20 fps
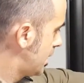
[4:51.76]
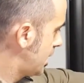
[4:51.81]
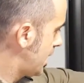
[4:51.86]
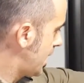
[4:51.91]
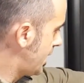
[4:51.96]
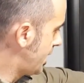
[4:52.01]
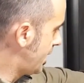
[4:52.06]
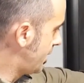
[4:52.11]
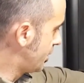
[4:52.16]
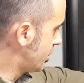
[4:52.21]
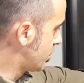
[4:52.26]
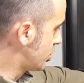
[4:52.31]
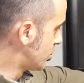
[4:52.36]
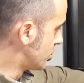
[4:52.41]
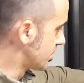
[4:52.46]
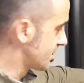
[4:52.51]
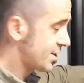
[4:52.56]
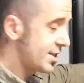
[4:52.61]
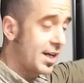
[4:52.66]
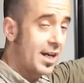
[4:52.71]
And then the
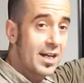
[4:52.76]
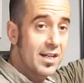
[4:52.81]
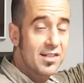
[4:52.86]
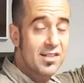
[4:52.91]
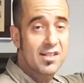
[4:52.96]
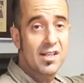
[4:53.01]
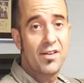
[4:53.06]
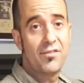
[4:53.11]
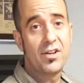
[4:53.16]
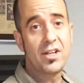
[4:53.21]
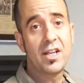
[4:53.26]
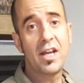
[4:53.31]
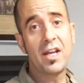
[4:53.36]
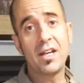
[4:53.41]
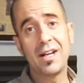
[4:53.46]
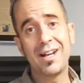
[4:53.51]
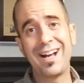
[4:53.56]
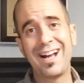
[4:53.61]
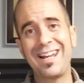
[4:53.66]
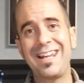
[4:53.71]
cool side is
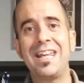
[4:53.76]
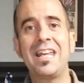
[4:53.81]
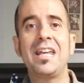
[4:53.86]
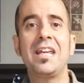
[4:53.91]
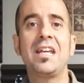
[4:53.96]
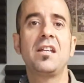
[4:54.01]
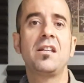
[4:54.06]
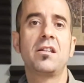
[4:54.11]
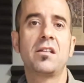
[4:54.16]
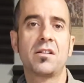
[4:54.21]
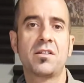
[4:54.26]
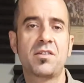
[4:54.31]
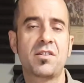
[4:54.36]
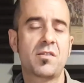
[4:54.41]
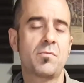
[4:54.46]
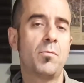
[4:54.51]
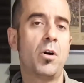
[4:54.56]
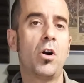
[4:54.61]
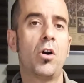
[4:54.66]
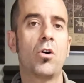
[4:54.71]
78. I heat this
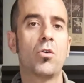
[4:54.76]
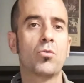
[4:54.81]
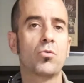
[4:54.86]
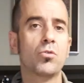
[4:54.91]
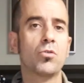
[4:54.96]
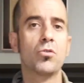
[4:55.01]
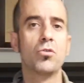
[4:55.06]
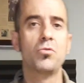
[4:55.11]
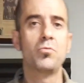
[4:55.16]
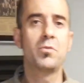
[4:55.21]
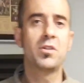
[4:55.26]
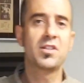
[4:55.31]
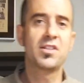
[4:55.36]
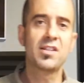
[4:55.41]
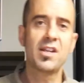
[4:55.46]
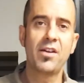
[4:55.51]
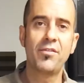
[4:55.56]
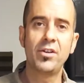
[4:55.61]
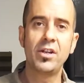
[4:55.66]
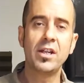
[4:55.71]
small room to
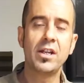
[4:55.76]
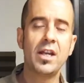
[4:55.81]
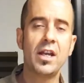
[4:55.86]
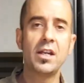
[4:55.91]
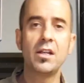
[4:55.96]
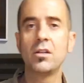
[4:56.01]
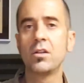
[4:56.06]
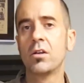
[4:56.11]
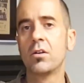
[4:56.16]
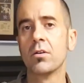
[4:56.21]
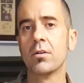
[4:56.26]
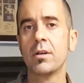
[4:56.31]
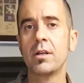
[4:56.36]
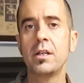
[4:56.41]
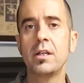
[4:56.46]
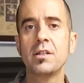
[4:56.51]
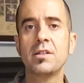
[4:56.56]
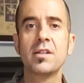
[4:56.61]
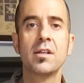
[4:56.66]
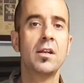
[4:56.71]
78
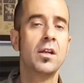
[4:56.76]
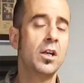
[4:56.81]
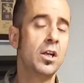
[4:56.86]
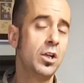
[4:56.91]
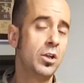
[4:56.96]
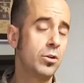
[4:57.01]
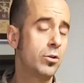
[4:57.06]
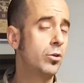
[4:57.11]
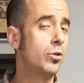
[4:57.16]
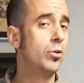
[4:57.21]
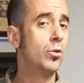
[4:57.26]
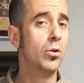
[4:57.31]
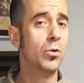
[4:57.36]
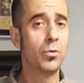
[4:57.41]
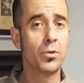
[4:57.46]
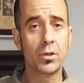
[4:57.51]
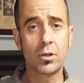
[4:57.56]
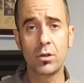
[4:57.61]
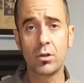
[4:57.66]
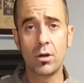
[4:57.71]
degrees. You You can do it
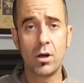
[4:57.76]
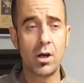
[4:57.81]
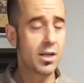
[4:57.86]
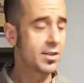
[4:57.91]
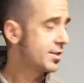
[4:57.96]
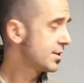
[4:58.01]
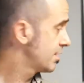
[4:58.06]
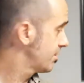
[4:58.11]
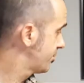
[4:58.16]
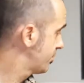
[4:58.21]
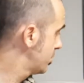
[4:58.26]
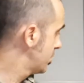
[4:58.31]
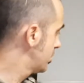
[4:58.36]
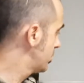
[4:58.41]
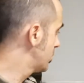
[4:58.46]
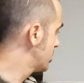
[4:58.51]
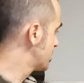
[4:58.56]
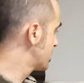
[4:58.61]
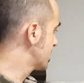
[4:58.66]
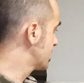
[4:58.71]
with a closet if you're
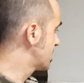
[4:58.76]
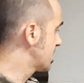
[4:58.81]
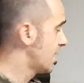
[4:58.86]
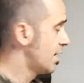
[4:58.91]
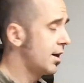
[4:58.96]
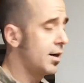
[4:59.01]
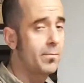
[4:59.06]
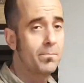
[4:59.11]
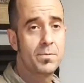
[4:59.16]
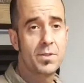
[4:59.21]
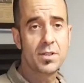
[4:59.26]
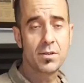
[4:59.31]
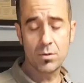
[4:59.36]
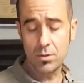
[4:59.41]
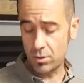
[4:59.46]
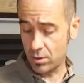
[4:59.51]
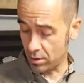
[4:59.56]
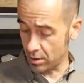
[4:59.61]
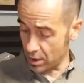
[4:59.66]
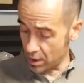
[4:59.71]
using tubs
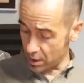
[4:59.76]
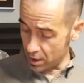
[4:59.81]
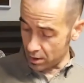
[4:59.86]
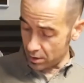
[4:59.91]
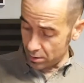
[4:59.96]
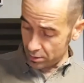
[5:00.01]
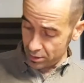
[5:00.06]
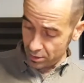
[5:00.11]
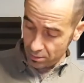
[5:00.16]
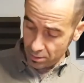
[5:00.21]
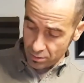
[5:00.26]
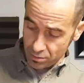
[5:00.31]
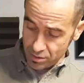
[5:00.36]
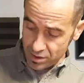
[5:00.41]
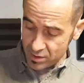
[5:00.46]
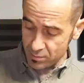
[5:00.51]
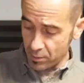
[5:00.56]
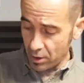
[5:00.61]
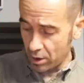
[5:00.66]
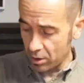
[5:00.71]
or your own
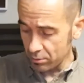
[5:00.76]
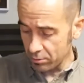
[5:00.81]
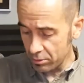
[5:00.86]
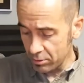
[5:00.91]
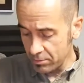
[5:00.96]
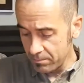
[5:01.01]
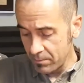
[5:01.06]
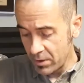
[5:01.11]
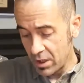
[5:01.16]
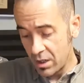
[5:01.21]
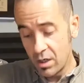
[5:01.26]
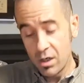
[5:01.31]
small room.